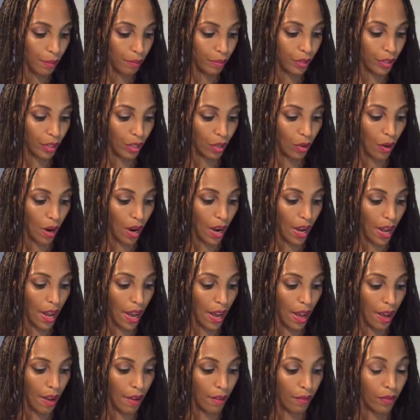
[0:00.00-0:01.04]
So I
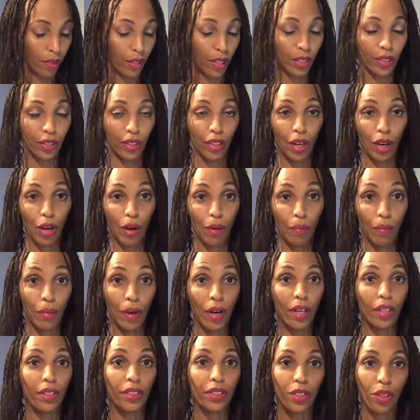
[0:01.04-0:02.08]
have some
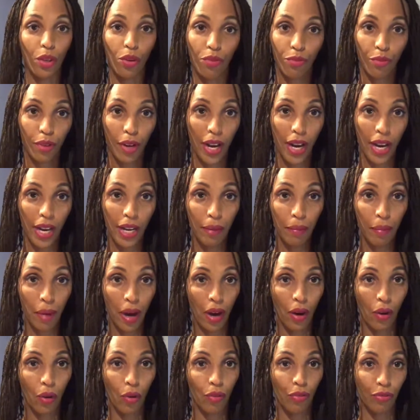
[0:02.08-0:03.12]
Zofran, my
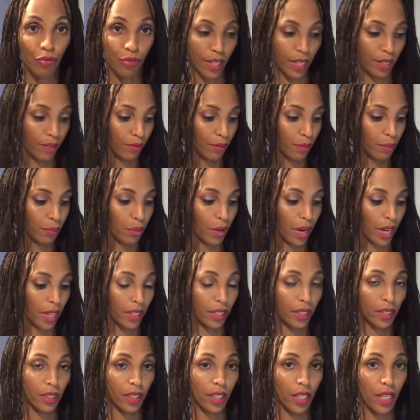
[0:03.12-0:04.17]
old friend from
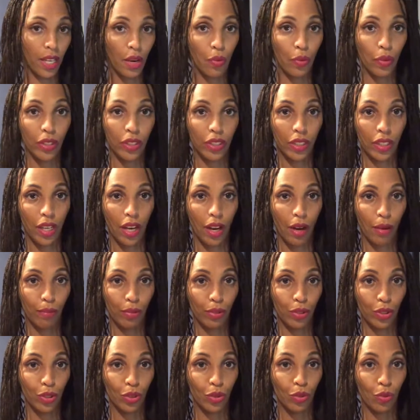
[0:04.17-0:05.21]
pregnancy, which
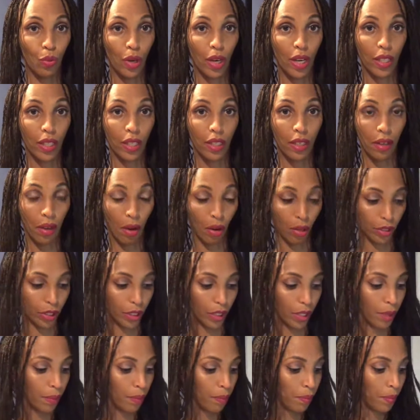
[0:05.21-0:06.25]
helps you with
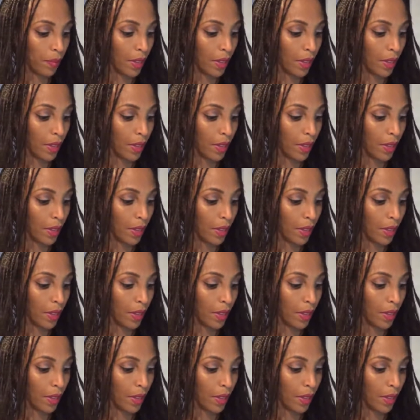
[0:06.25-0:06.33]
nausea.